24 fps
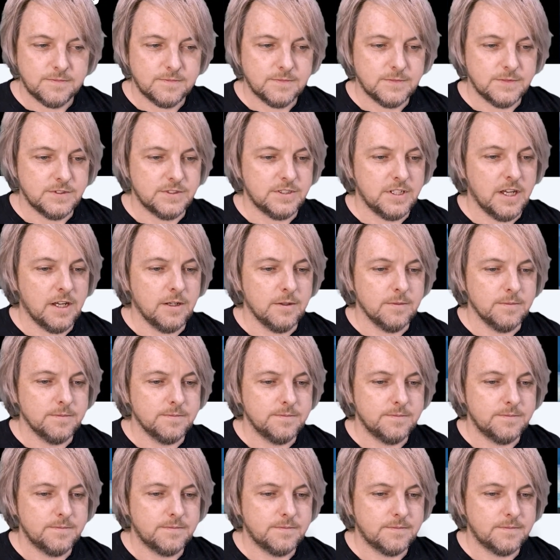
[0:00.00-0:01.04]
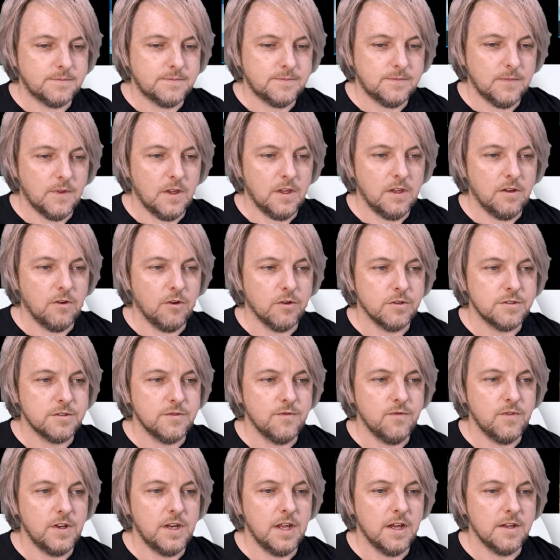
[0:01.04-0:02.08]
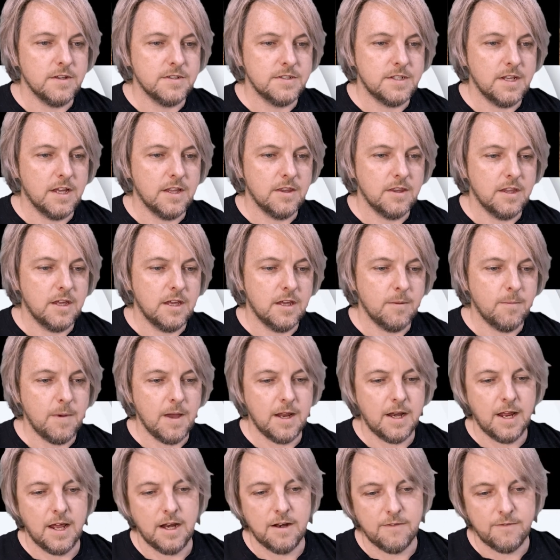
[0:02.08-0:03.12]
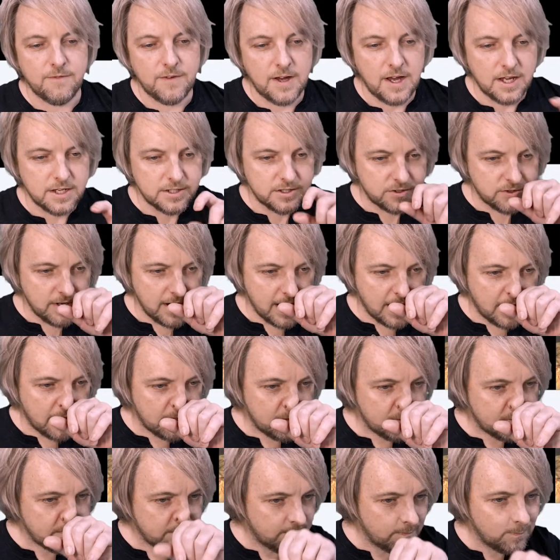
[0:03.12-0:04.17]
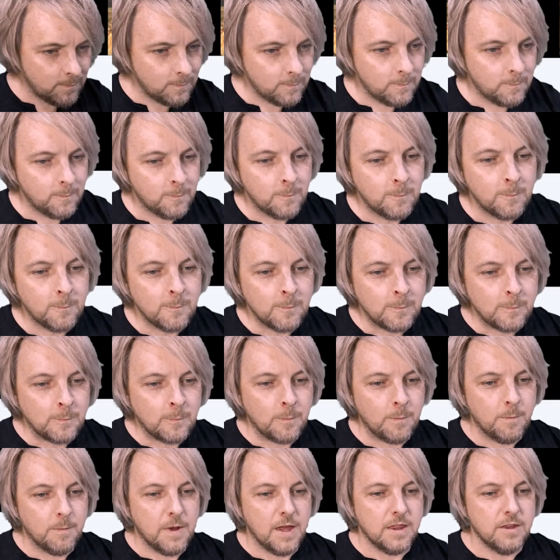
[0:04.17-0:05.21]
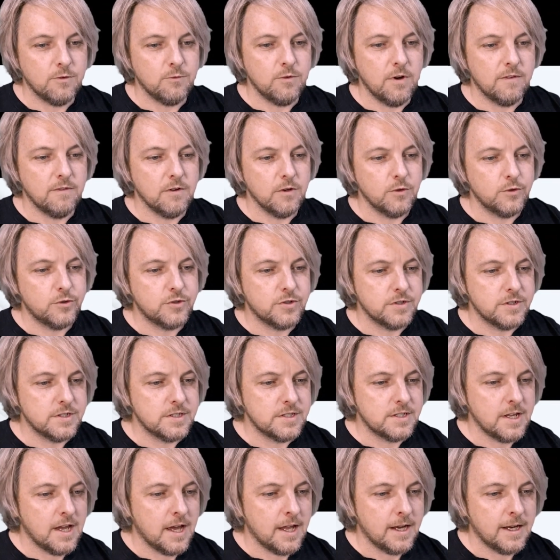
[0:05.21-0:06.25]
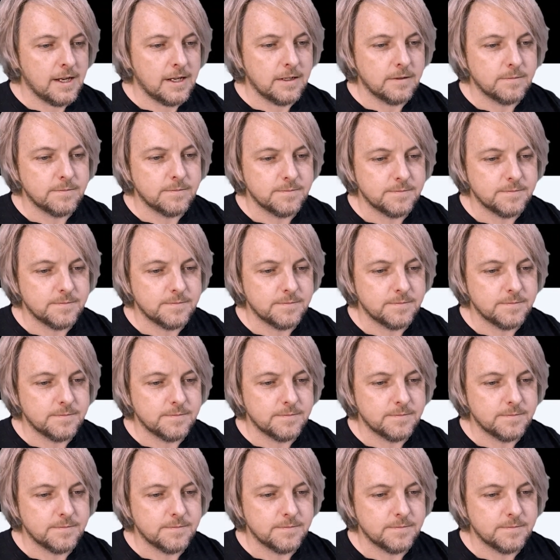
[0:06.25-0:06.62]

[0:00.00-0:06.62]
So, and you've got some videos down there about how to fast track, about the revolution starting,